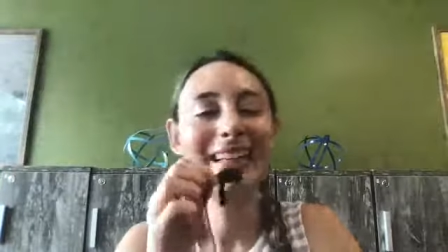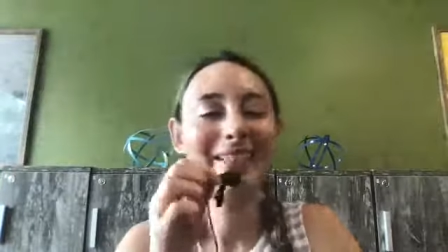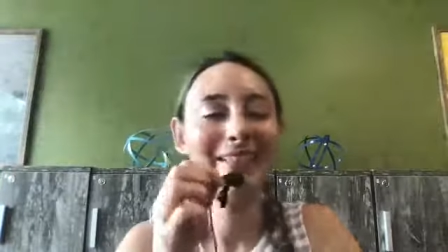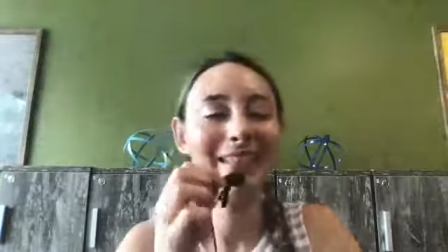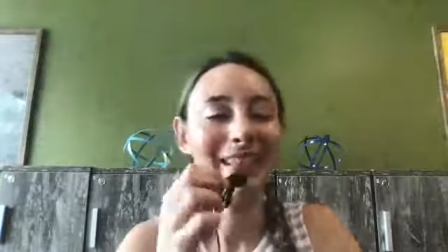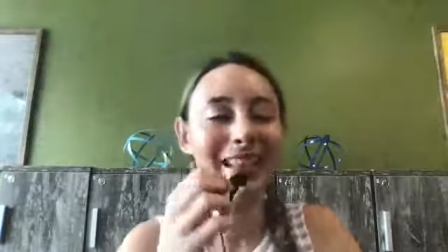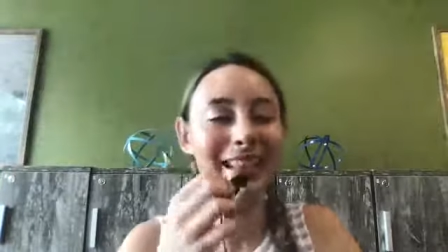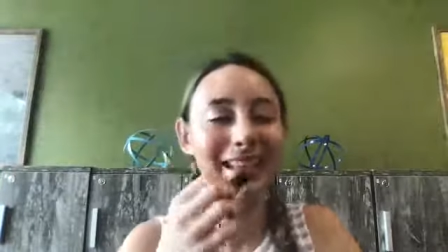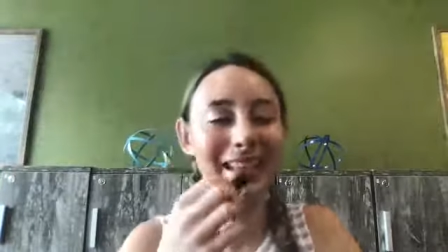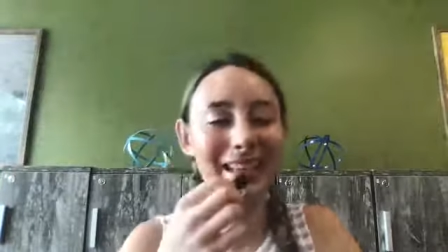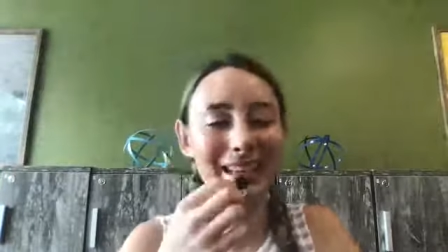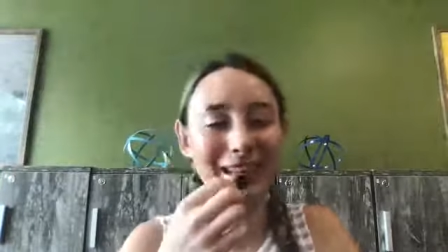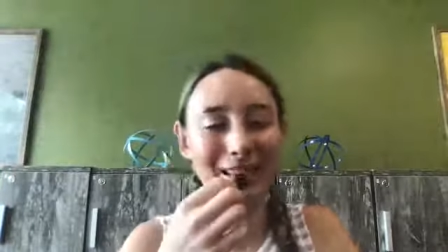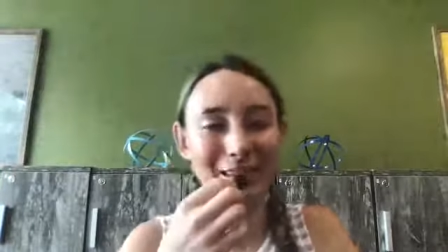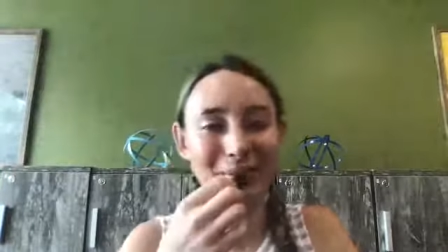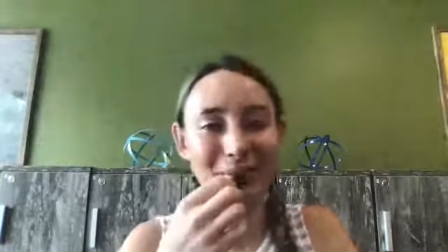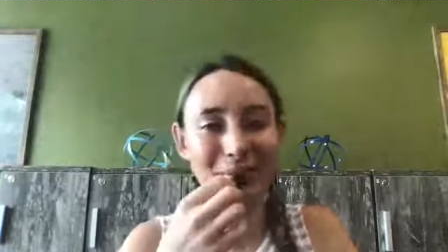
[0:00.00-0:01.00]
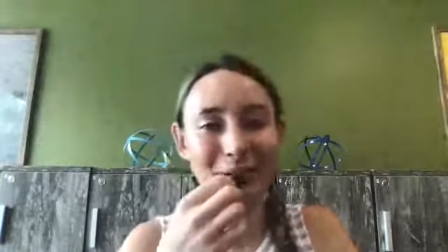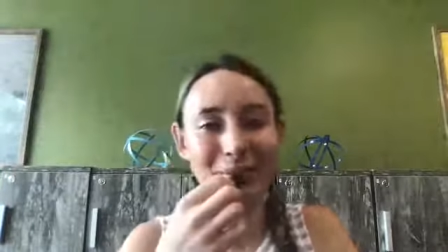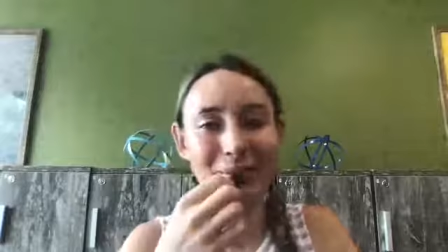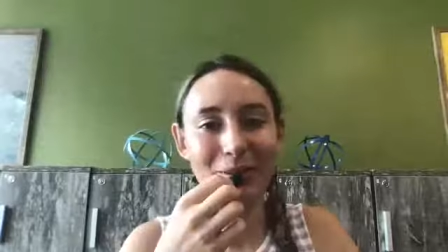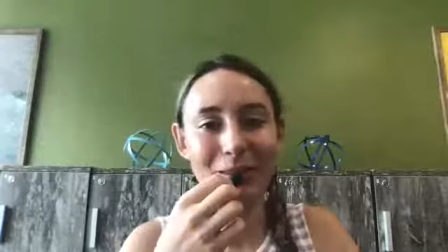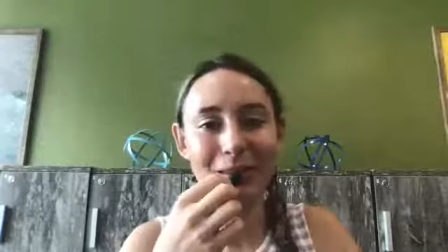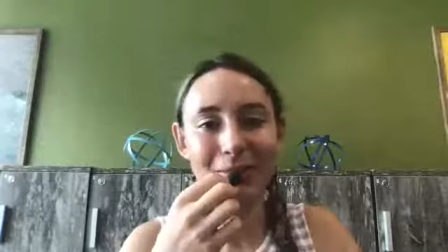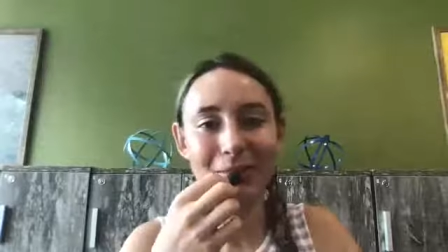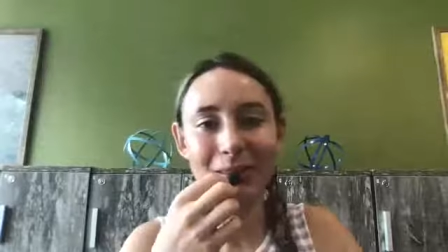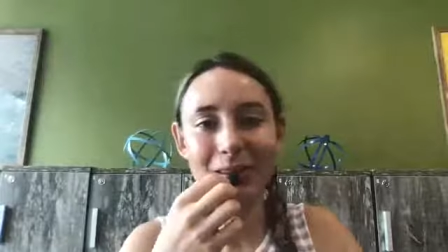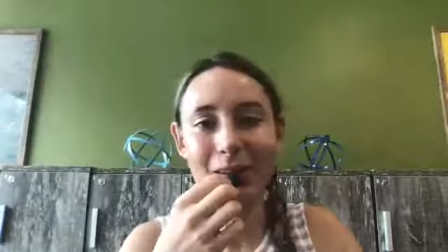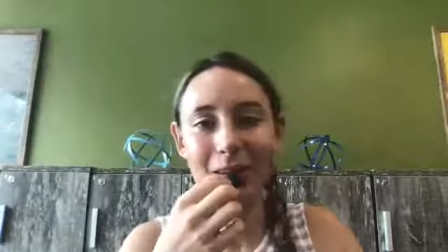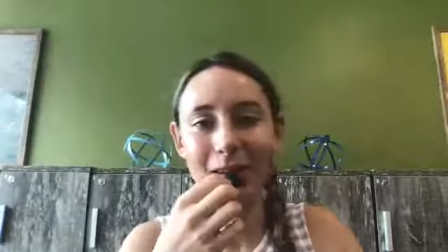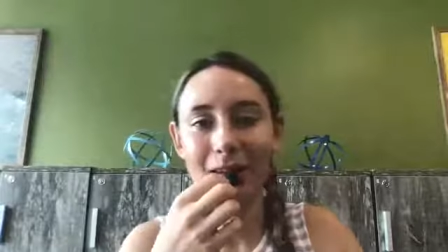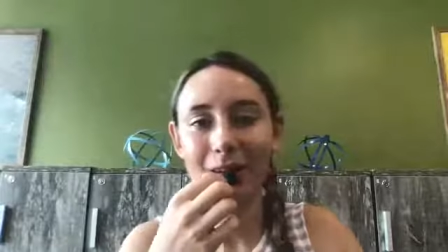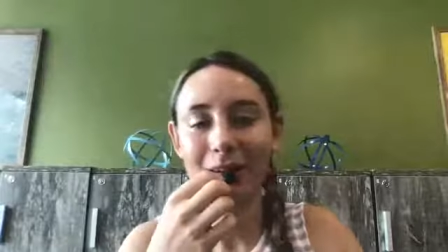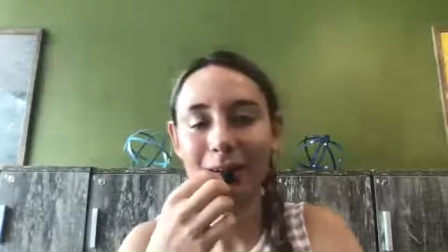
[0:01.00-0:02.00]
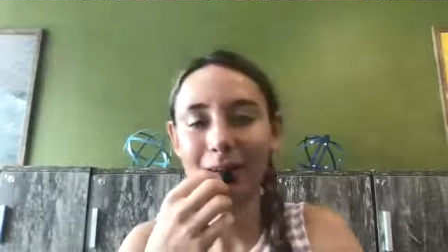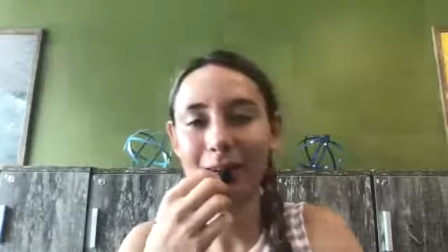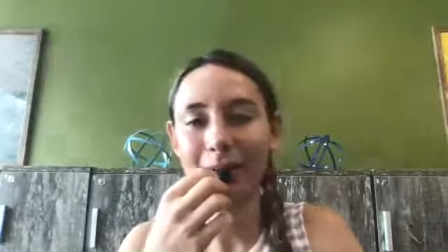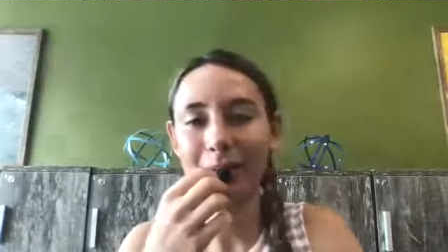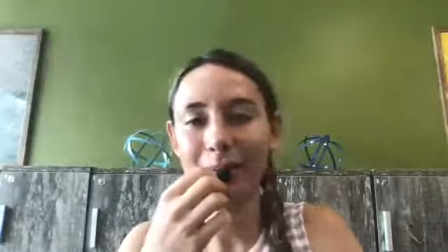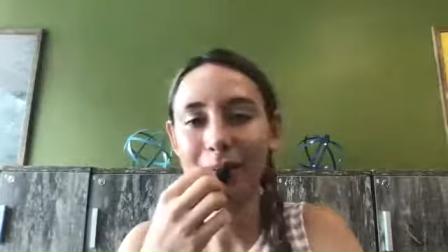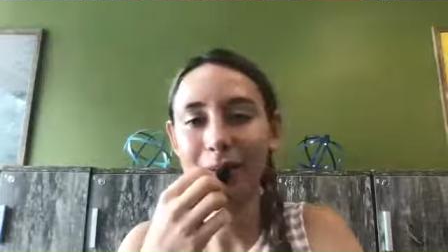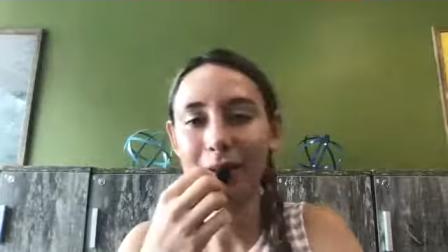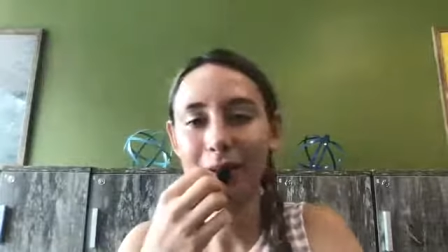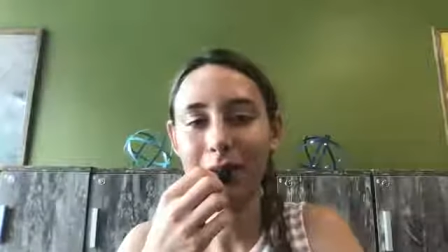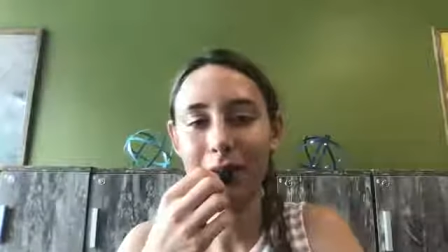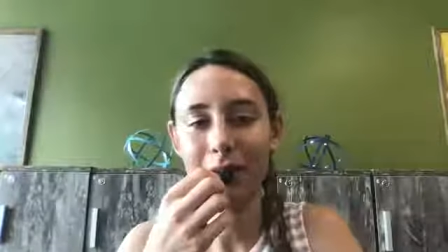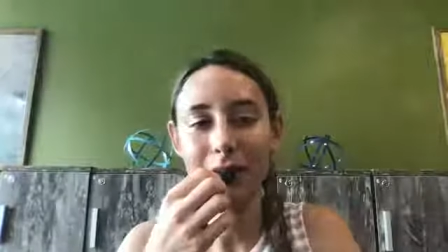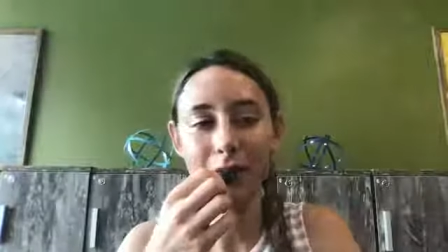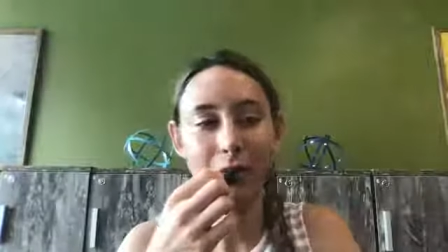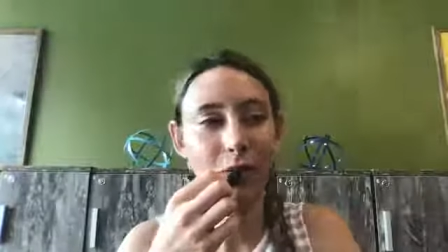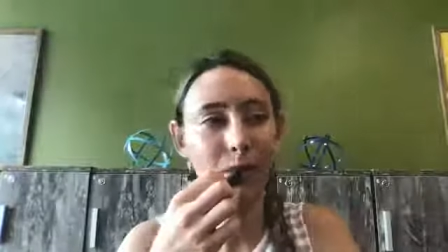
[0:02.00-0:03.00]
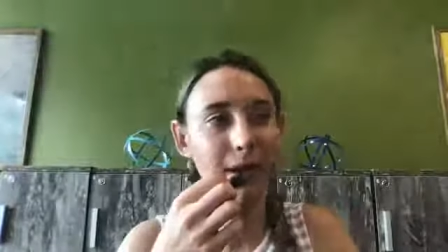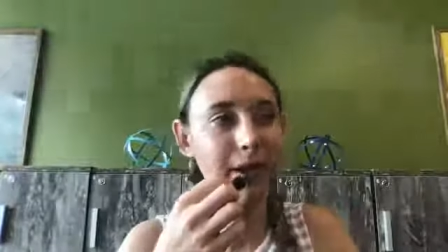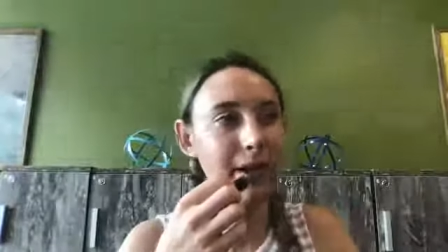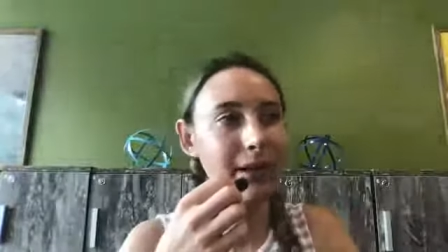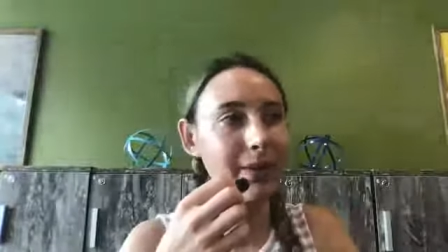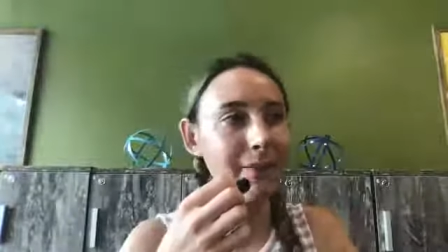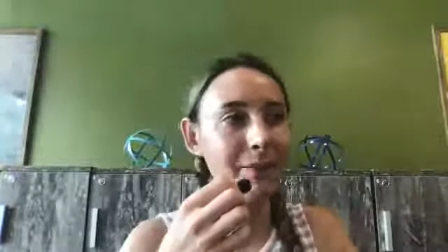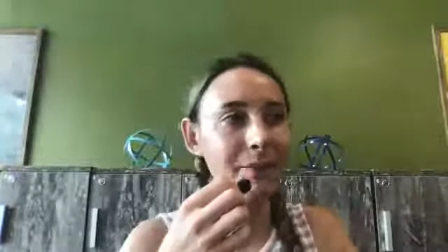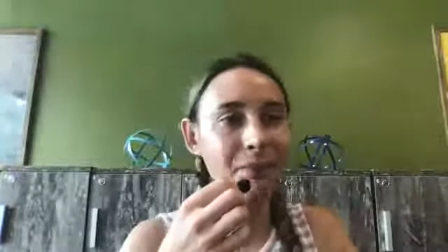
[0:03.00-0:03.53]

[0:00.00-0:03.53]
I feel like um, most of us are um, in our own way.